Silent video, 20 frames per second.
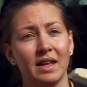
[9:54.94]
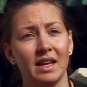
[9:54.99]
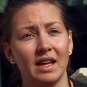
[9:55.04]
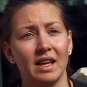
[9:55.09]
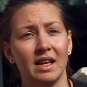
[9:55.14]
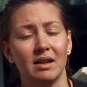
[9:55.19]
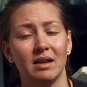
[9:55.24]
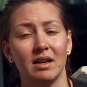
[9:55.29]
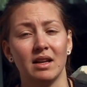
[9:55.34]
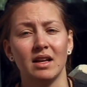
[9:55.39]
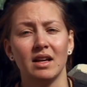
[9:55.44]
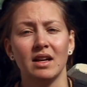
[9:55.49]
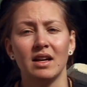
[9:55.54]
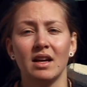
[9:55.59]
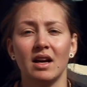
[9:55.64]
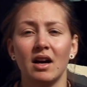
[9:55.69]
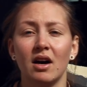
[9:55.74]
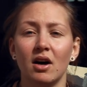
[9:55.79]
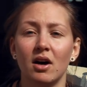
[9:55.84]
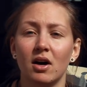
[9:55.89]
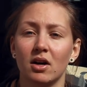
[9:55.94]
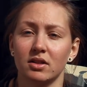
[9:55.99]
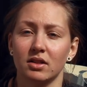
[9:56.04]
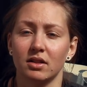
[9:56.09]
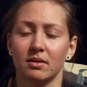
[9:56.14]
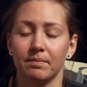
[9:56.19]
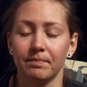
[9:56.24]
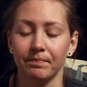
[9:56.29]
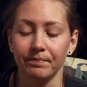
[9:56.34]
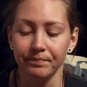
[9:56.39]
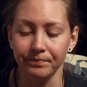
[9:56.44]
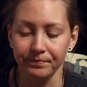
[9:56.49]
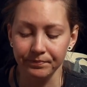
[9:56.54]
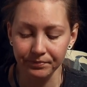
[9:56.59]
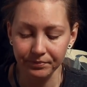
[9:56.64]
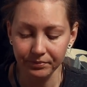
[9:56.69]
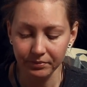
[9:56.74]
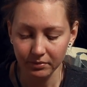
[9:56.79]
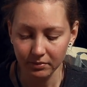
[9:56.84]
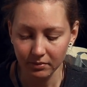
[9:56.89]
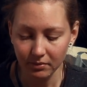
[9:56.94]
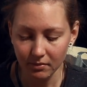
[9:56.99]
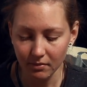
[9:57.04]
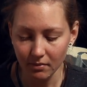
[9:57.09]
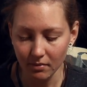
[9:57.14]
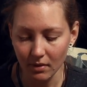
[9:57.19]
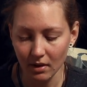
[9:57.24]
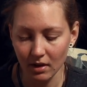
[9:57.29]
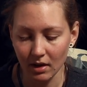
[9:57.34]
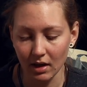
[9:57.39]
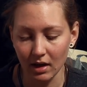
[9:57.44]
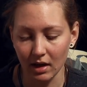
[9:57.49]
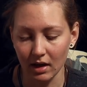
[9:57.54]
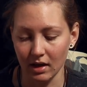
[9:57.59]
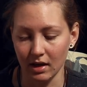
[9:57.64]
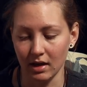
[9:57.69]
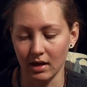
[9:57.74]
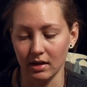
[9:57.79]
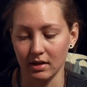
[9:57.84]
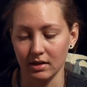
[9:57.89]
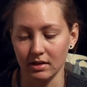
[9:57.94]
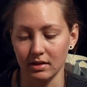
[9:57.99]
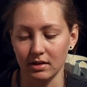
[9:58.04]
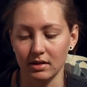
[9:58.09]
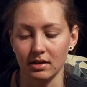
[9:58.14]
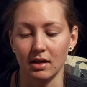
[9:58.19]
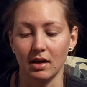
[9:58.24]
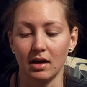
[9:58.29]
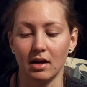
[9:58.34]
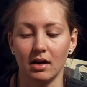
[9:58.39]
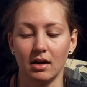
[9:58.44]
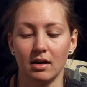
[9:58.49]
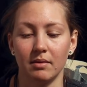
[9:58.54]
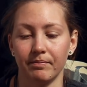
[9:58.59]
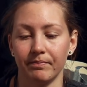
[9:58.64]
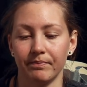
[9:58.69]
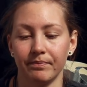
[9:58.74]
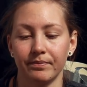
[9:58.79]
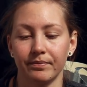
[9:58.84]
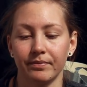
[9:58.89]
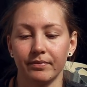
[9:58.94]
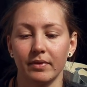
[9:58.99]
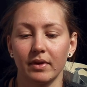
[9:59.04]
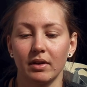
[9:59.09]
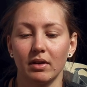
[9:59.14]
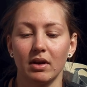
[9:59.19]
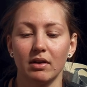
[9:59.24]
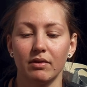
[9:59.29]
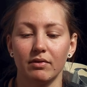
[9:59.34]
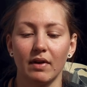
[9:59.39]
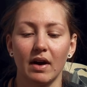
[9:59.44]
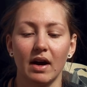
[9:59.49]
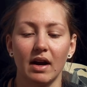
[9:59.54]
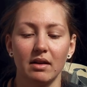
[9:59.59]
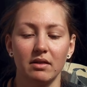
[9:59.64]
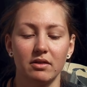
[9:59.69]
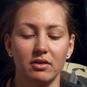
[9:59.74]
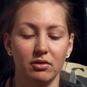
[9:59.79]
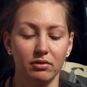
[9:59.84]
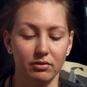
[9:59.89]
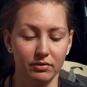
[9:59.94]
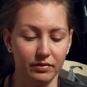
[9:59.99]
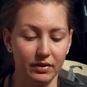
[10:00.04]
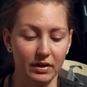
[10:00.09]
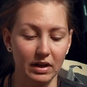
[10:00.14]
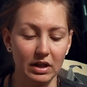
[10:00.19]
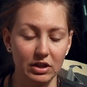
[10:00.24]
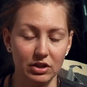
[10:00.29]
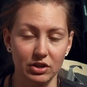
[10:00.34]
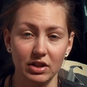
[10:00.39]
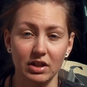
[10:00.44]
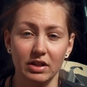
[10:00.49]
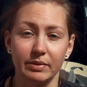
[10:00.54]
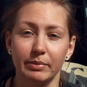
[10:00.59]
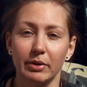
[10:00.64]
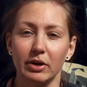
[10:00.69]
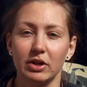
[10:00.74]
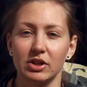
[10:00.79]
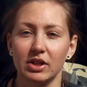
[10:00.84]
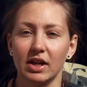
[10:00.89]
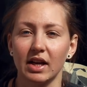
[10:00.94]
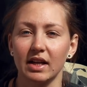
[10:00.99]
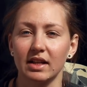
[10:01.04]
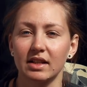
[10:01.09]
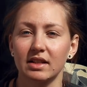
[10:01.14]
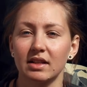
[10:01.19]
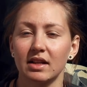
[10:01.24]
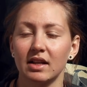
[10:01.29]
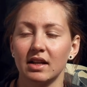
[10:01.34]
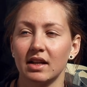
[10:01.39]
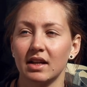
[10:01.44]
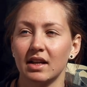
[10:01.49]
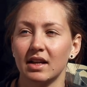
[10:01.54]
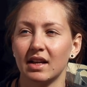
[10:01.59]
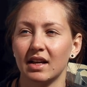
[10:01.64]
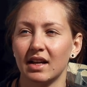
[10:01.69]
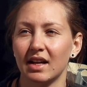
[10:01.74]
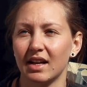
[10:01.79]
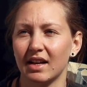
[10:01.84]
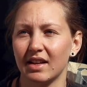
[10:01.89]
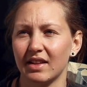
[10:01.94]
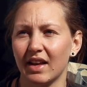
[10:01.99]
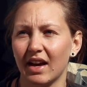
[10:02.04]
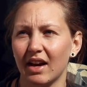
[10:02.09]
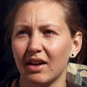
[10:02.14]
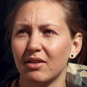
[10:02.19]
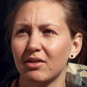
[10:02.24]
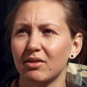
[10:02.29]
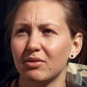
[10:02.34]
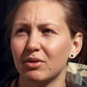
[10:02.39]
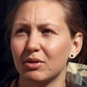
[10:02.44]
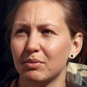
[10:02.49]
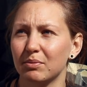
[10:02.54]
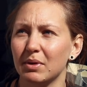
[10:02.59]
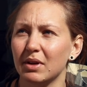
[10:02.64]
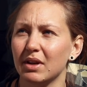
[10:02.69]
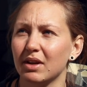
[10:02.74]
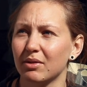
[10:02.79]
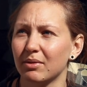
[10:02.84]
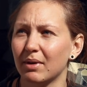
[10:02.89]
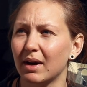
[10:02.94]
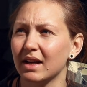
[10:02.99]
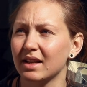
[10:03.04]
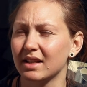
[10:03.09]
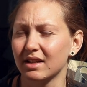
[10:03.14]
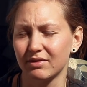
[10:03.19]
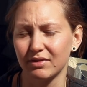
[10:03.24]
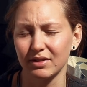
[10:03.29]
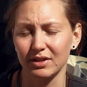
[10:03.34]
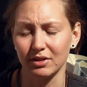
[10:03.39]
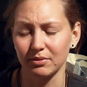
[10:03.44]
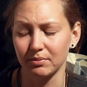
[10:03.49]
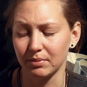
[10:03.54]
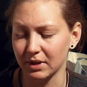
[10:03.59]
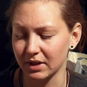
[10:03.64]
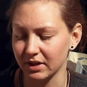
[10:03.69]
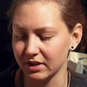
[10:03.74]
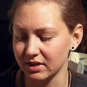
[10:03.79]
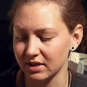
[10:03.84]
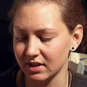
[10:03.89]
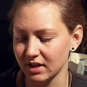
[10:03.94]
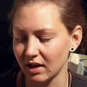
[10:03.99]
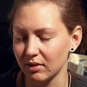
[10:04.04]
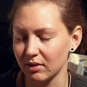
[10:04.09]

in autumn. And if I don't finish this project, That would be quite difficult because